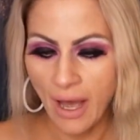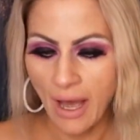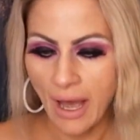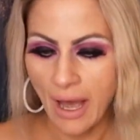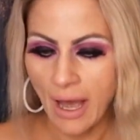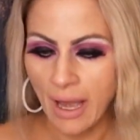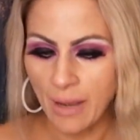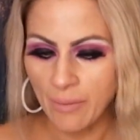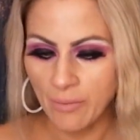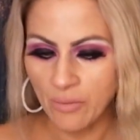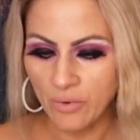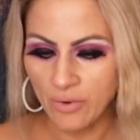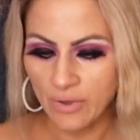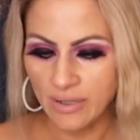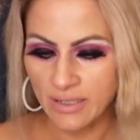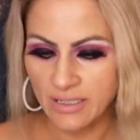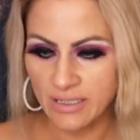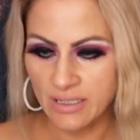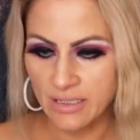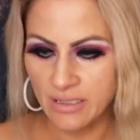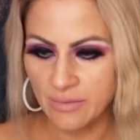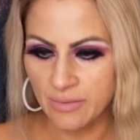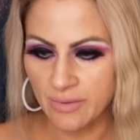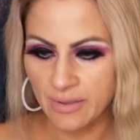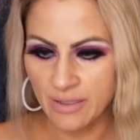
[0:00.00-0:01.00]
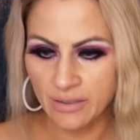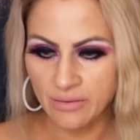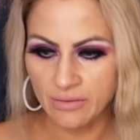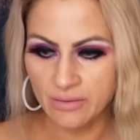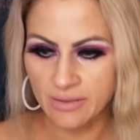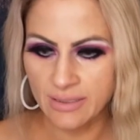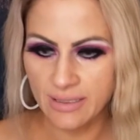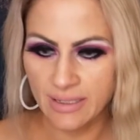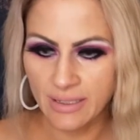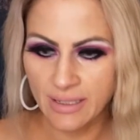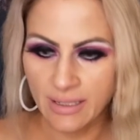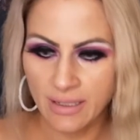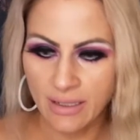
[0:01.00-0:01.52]
I'm going to be
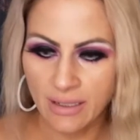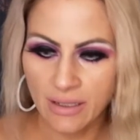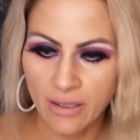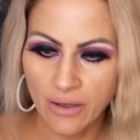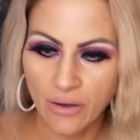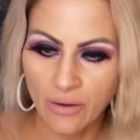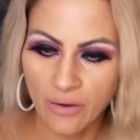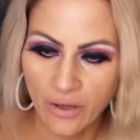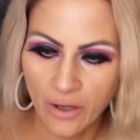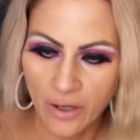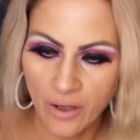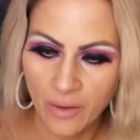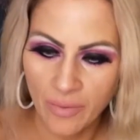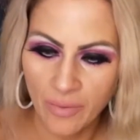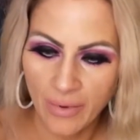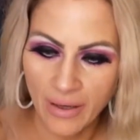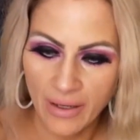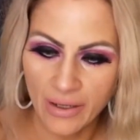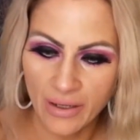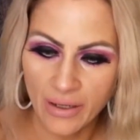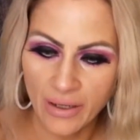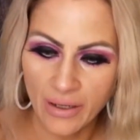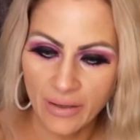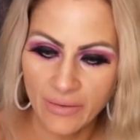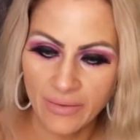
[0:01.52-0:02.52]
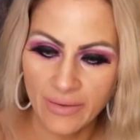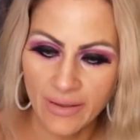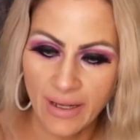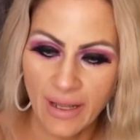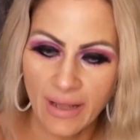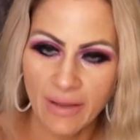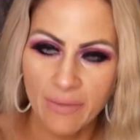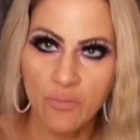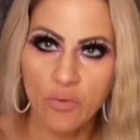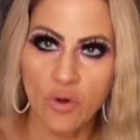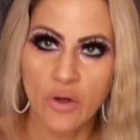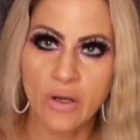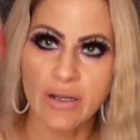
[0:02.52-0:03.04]
using cocoa butter
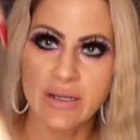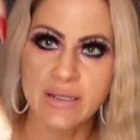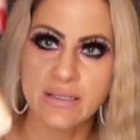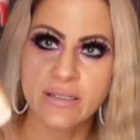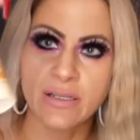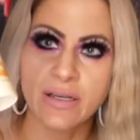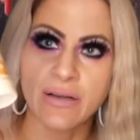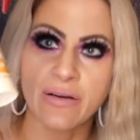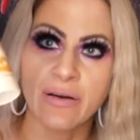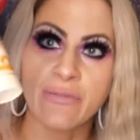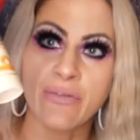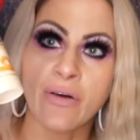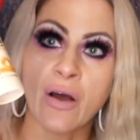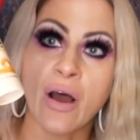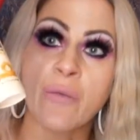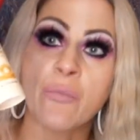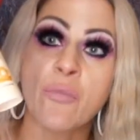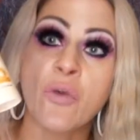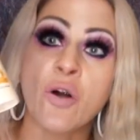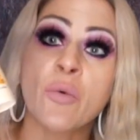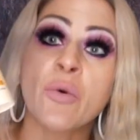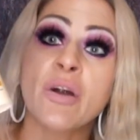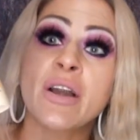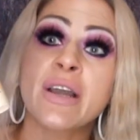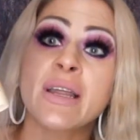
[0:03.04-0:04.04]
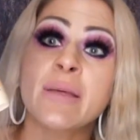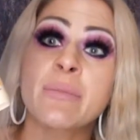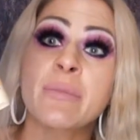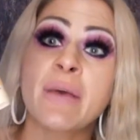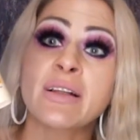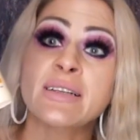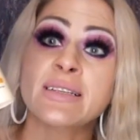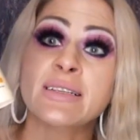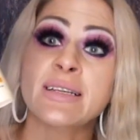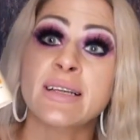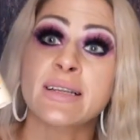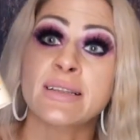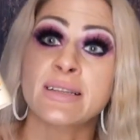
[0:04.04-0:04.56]
that I'm already
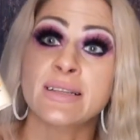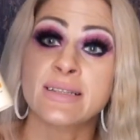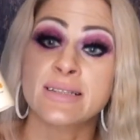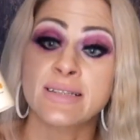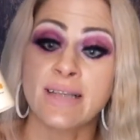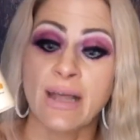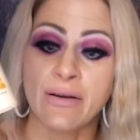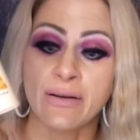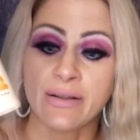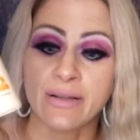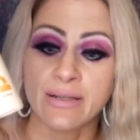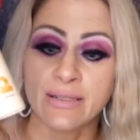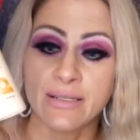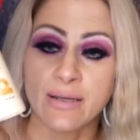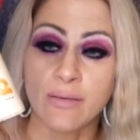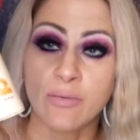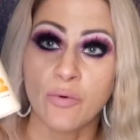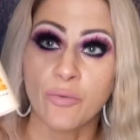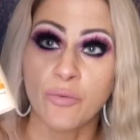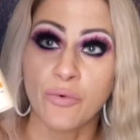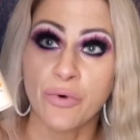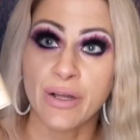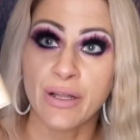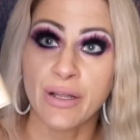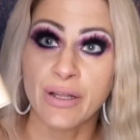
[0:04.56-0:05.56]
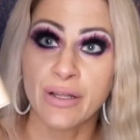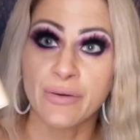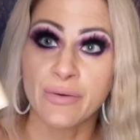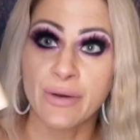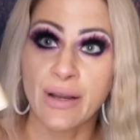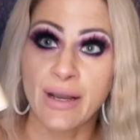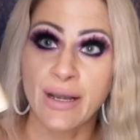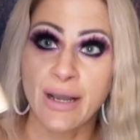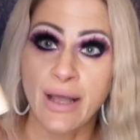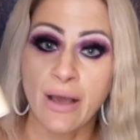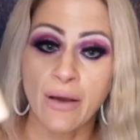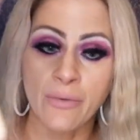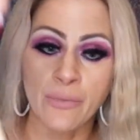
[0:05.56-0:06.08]
melting this down in a double boiler
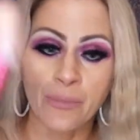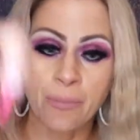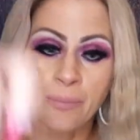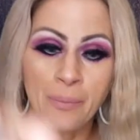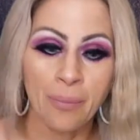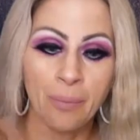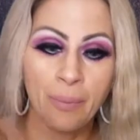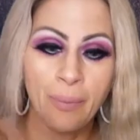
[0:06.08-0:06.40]
right now.